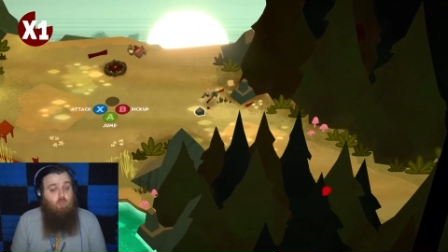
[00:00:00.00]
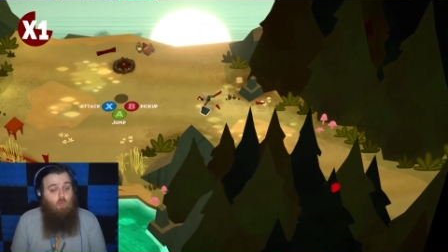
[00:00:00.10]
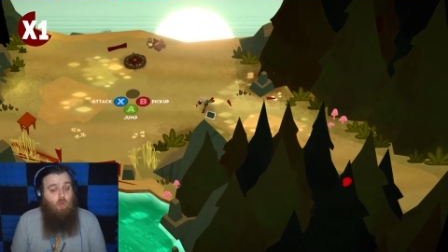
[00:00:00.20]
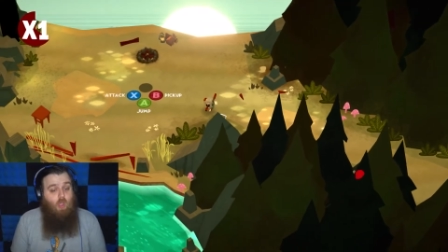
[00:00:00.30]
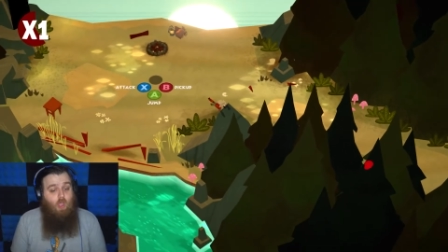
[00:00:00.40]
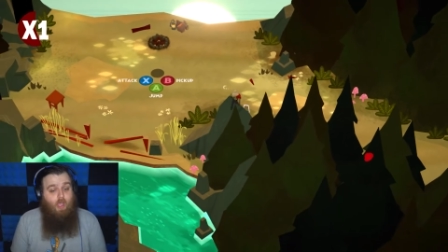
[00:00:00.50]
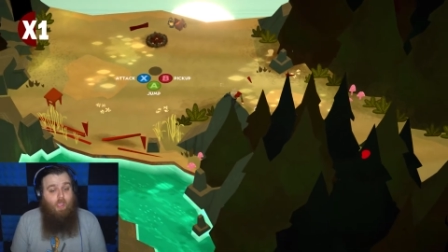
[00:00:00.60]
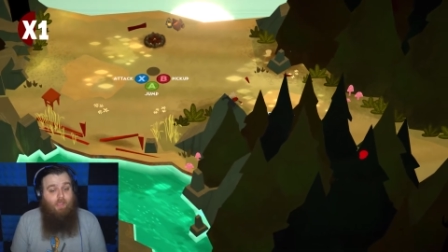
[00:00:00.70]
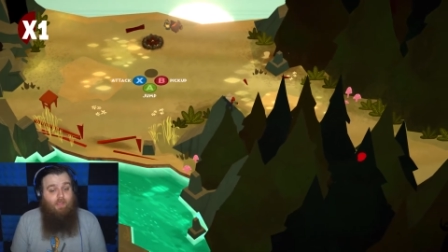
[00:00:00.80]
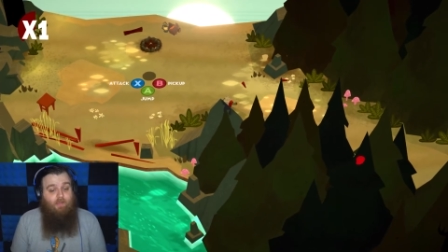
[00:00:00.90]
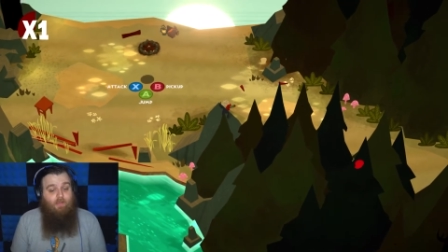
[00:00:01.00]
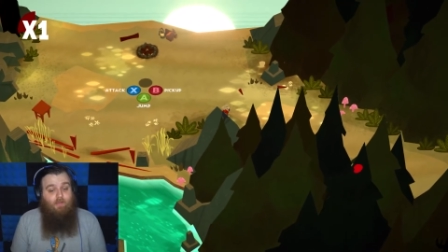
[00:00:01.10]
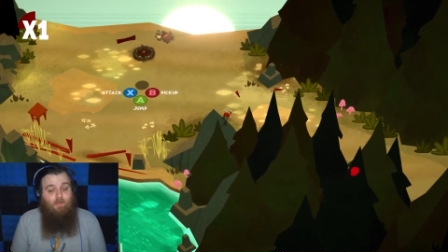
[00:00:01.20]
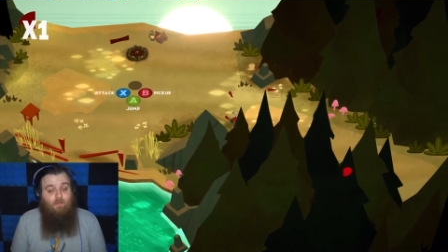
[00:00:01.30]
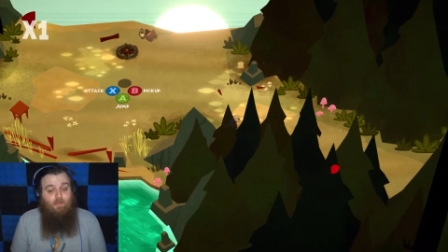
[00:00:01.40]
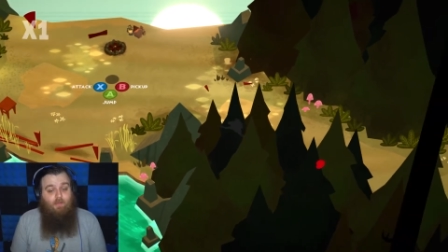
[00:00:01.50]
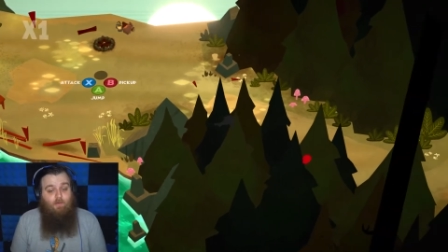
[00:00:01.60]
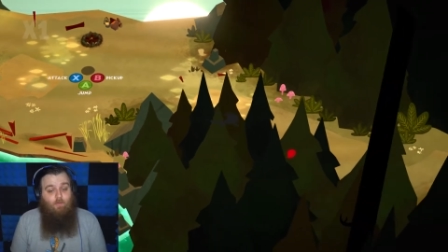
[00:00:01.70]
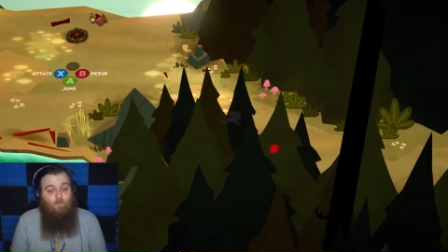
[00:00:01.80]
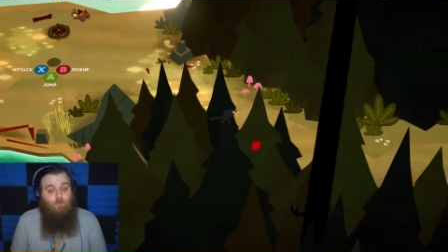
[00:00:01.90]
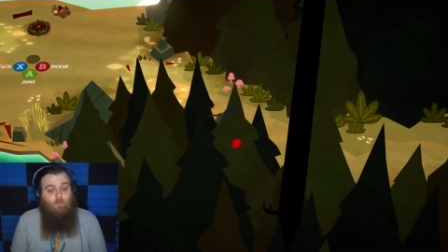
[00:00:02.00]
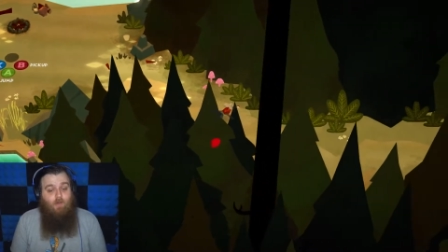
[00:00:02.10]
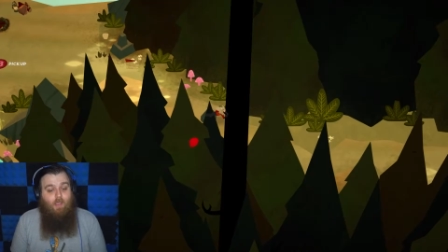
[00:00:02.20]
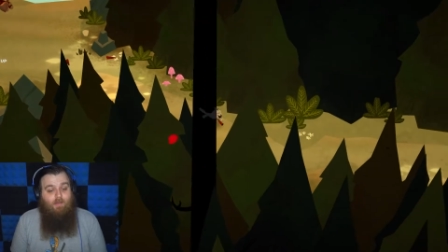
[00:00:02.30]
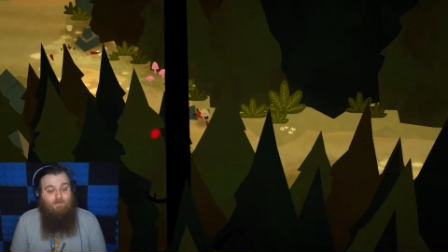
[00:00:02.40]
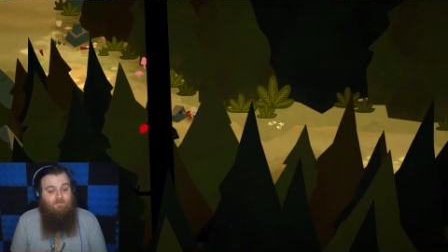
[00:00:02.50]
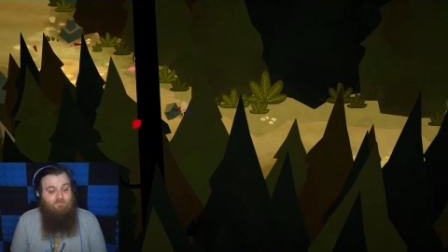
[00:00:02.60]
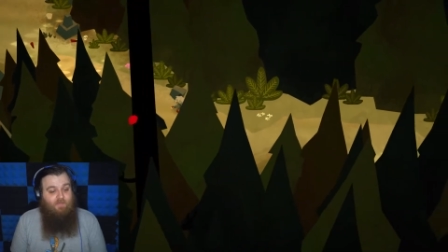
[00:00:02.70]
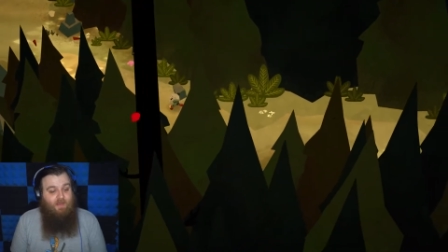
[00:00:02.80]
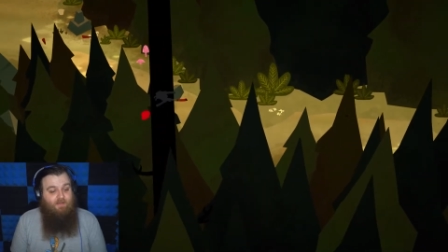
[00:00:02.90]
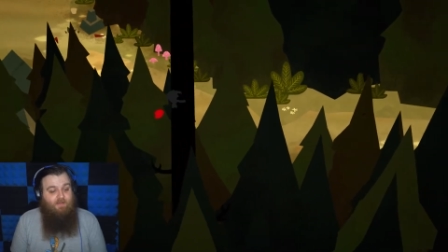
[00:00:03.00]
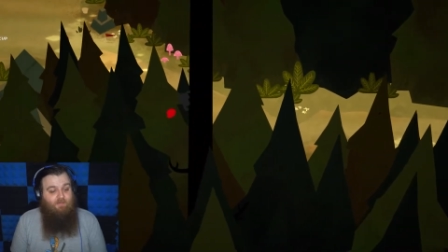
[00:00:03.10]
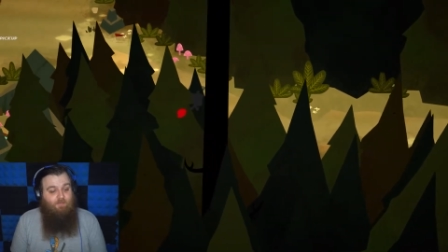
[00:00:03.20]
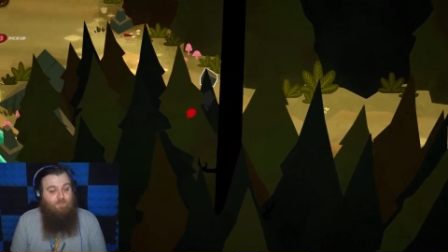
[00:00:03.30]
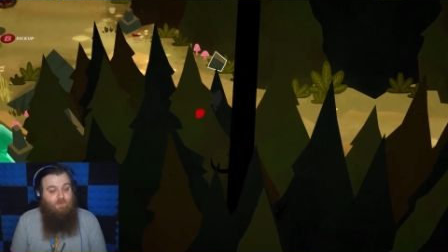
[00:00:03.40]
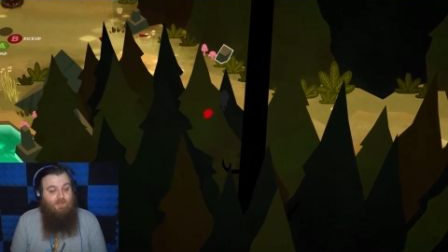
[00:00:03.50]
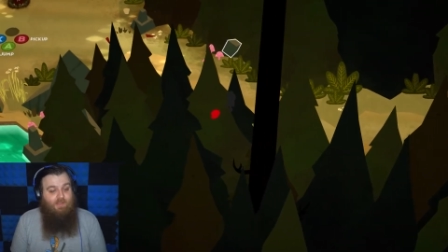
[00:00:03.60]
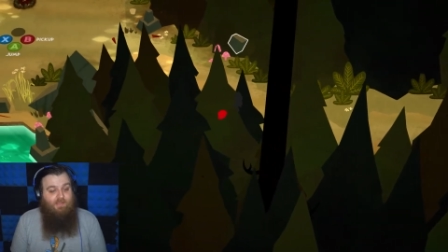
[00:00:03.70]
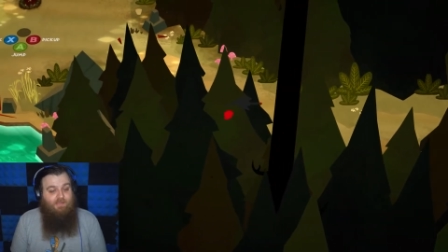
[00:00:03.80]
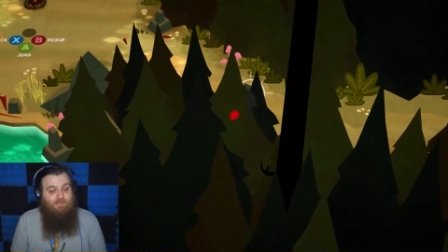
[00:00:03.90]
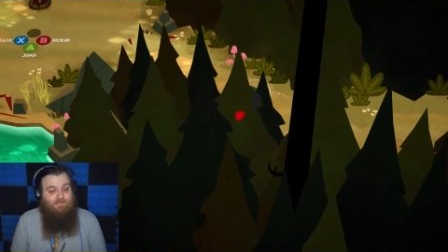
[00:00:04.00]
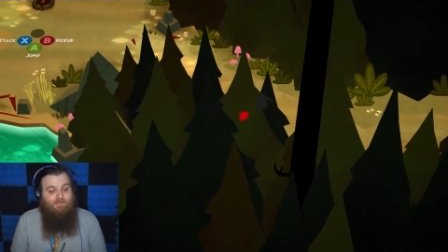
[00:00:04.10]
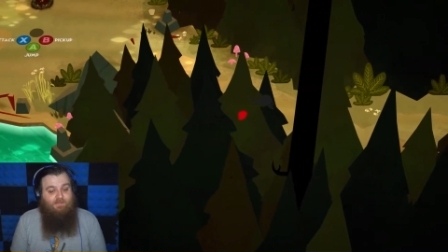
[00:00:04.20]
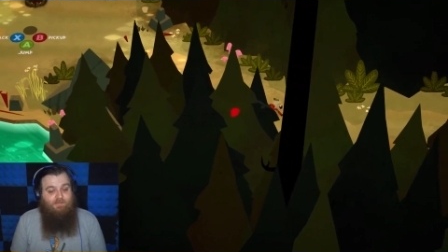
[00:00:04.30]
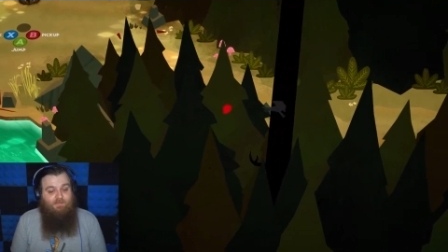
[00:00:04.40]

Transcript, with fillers: Why? Why did the mannequin bleed?